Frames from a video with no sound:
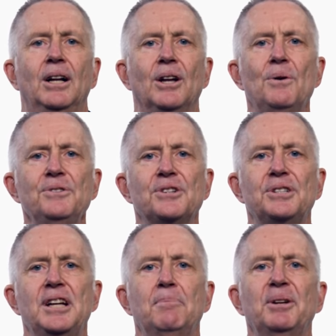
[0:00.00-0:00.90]
Loans are
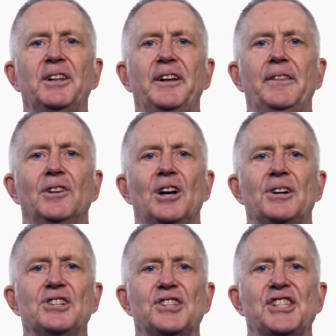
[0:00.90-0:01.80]
typically the
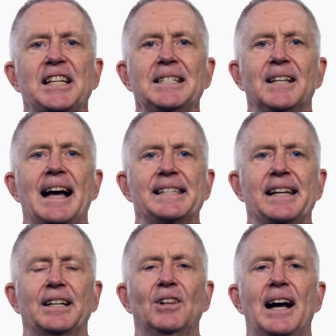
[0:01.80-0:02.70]
largest single
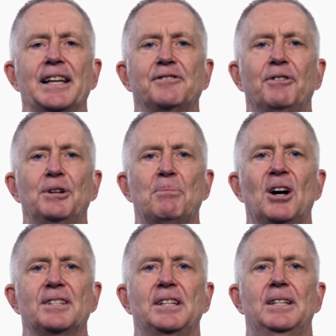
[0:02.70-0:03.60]
asset class for
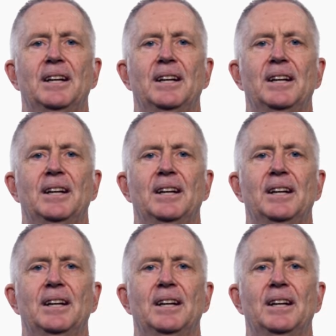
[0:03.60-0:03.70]
deposit